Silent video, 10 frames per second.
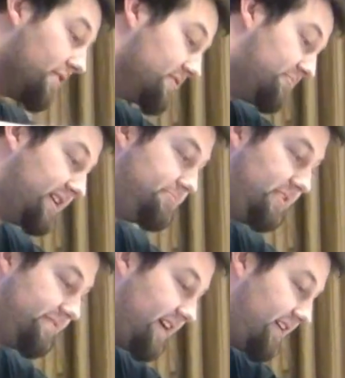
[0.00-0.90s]
to go over the
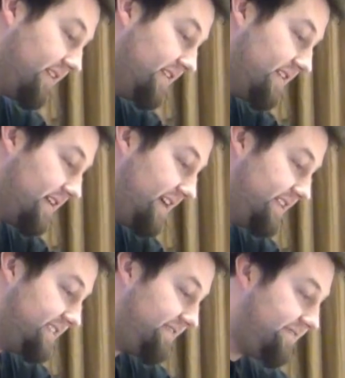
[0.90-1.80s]
PHP file that
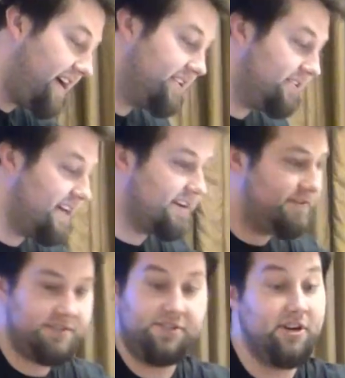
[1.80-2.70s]
is the final leg of
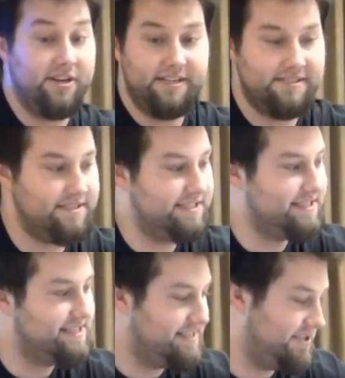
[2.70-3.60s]
this journey
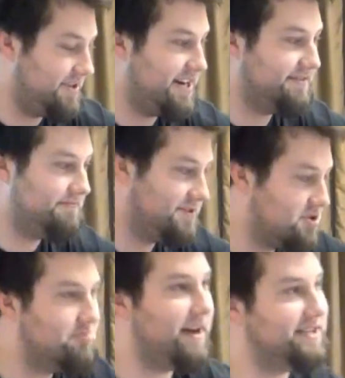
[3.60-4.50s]
you guys have been
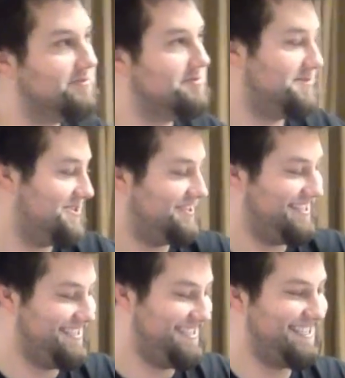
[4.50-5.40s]
so patient with me on.
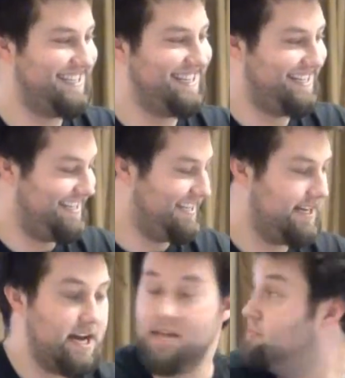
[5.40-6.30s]

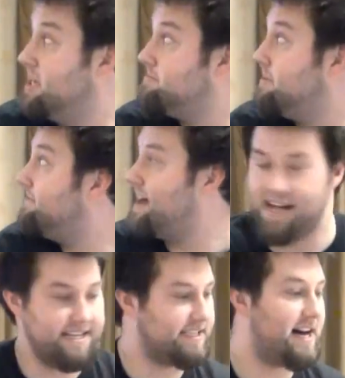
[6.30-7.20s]
PHP file
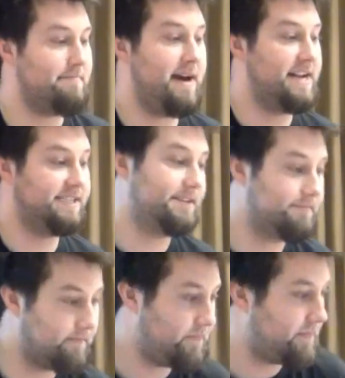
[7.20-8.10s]
has a lot of magic
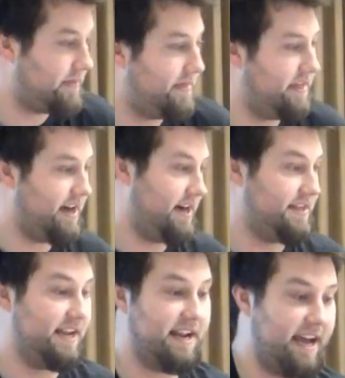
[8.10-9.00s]

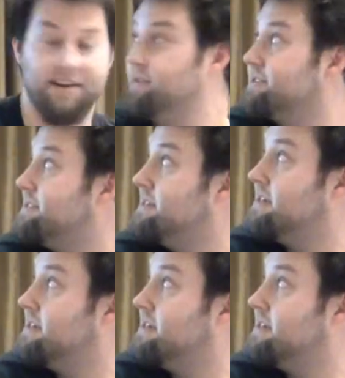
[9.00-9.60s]
that it handles.